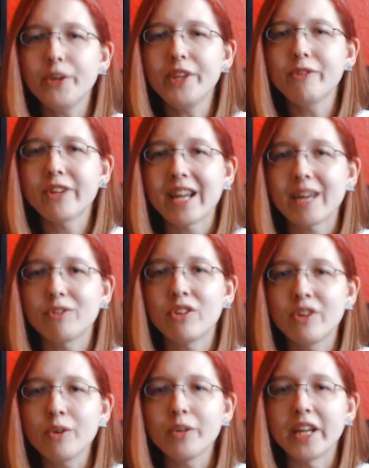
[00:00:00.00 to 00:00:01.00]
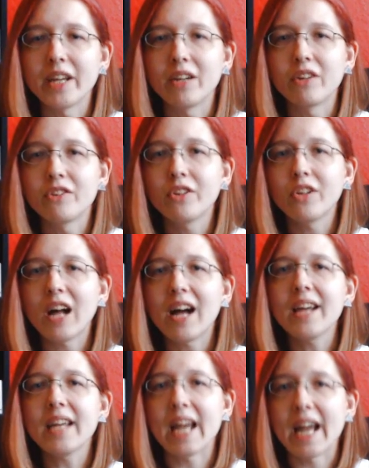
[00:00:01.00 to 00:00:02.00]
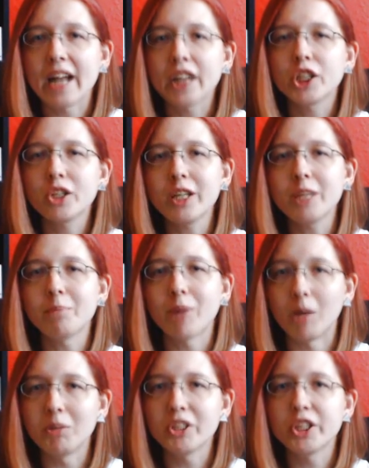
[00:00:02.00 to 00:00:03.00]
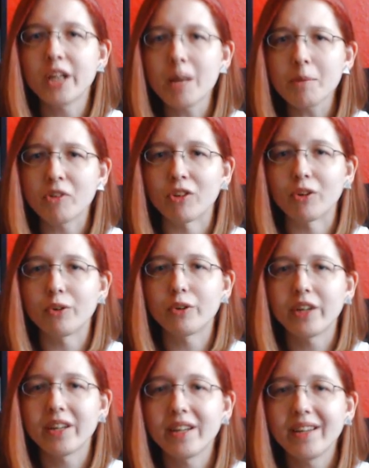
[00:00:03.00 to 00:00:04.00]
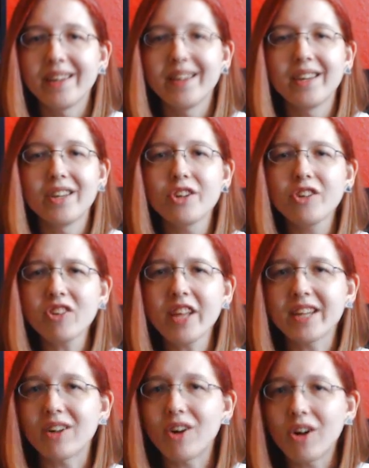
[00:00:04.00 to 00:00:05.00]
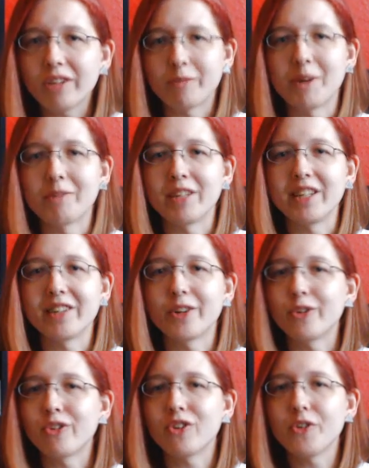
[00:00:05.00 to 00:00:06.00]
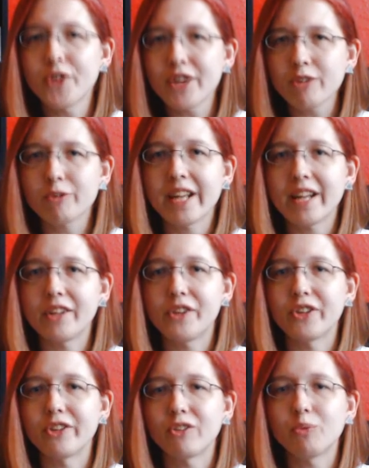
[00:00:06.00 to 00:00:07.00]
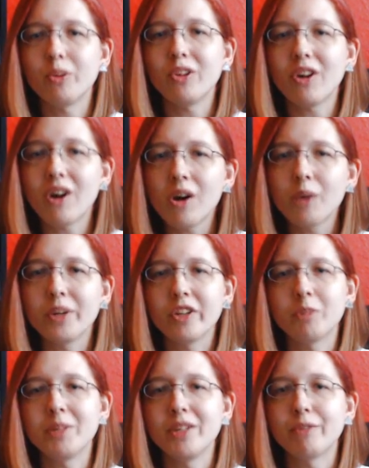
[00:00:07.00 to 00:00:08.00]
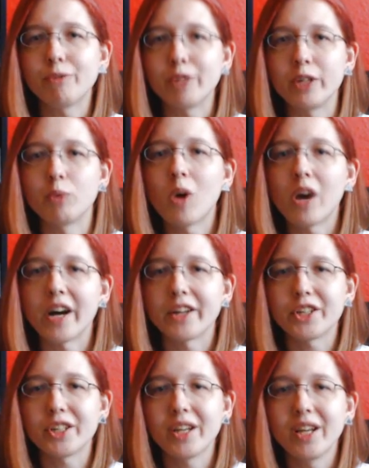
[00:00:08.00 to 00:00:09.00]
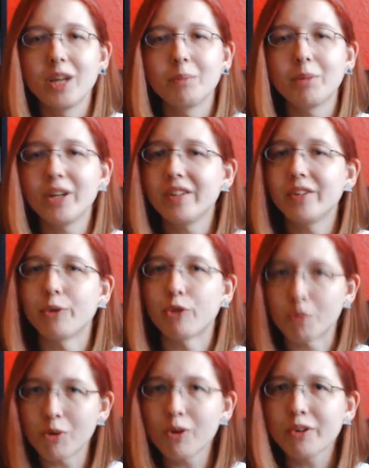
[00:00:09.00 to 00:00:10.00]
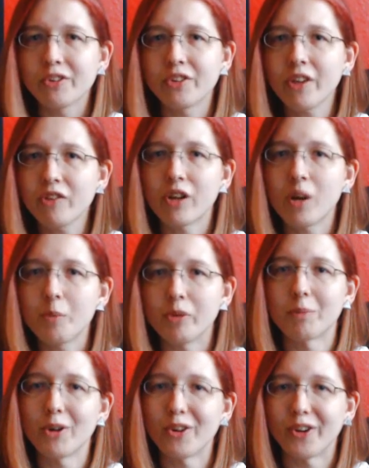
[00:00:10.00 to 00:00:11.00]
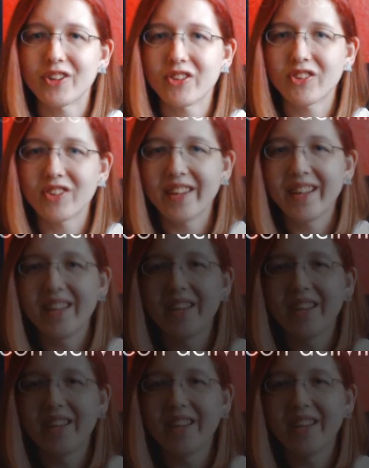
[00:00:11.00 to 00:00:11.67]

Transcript: don't even have to donate until I actually publish an episode. Just like all of my videos, Gender Analysis will always be free to watch, but your support does come with perks.